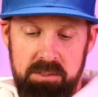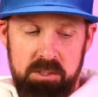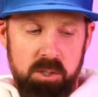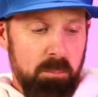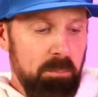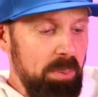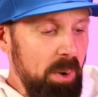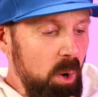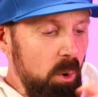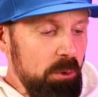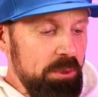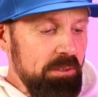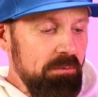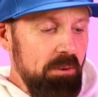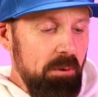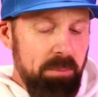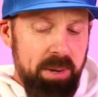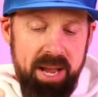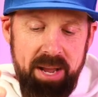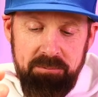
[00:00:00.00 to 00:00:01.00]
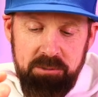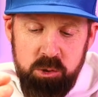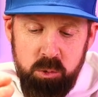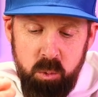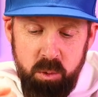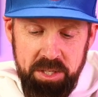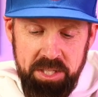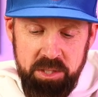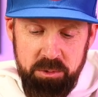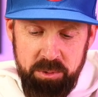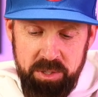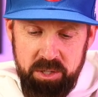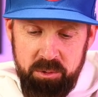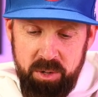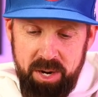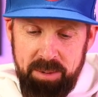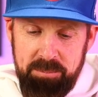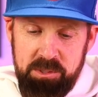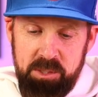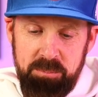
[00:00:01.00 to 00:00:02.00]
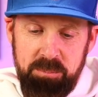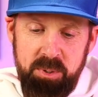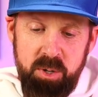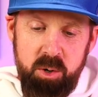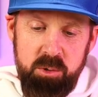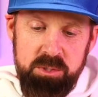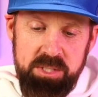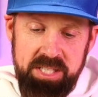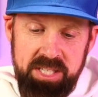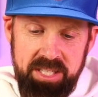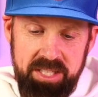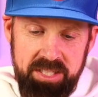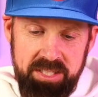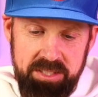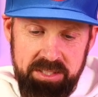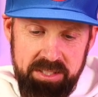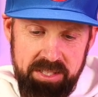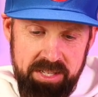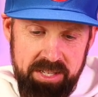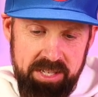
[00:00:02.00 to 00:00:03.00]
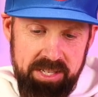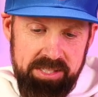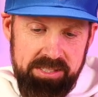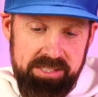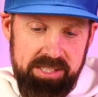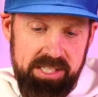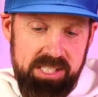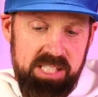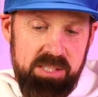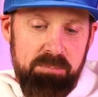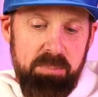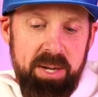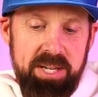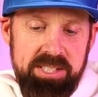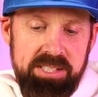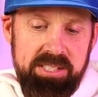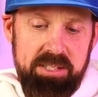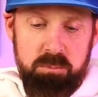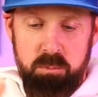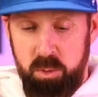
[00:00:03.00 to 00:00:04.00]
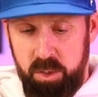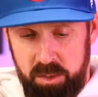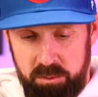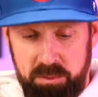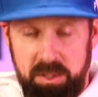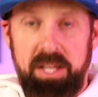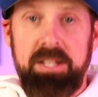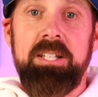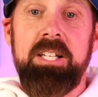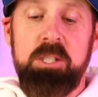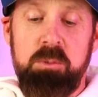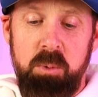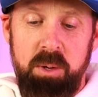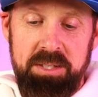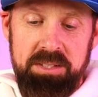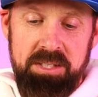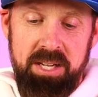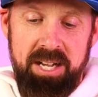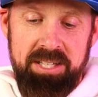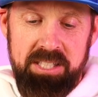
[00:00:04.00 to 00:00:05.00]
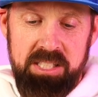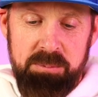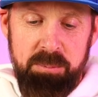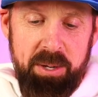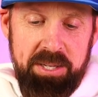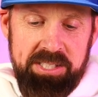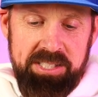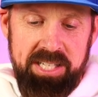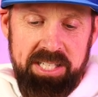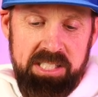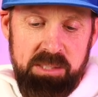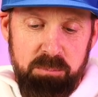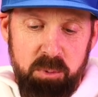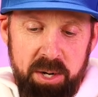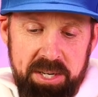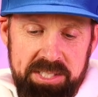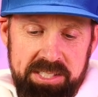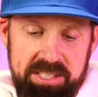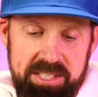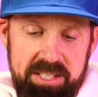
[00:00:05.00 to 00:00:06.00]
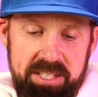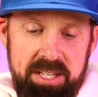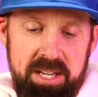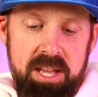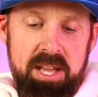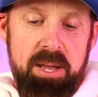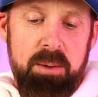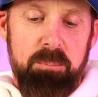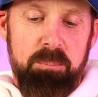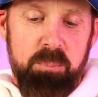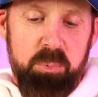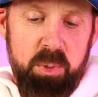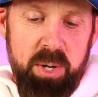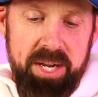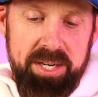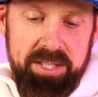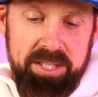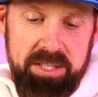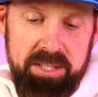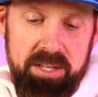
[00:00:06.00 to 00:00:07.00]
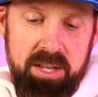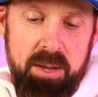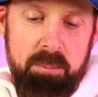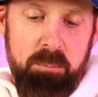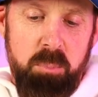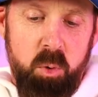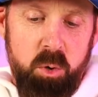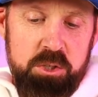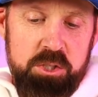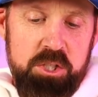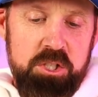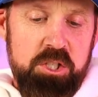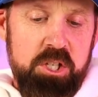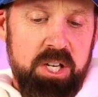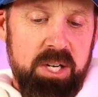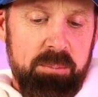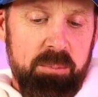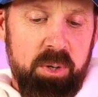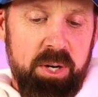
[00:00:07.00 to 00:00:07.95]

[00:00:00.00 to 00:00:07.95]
So both of them have 23 grams of protein. It says spicy, well, on this one, on the spicy, a spicy breaded portion chicken